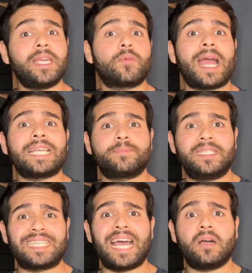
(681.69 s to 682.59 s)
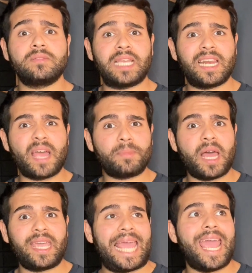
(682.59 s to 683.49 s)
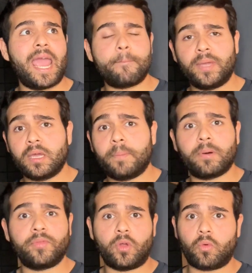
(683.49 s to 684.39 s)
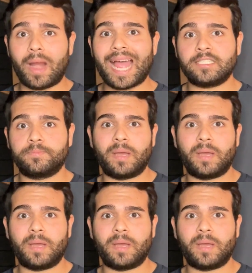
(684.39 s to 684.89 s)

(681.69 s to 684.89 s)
raspy sound and I'm like amping up on the rasp.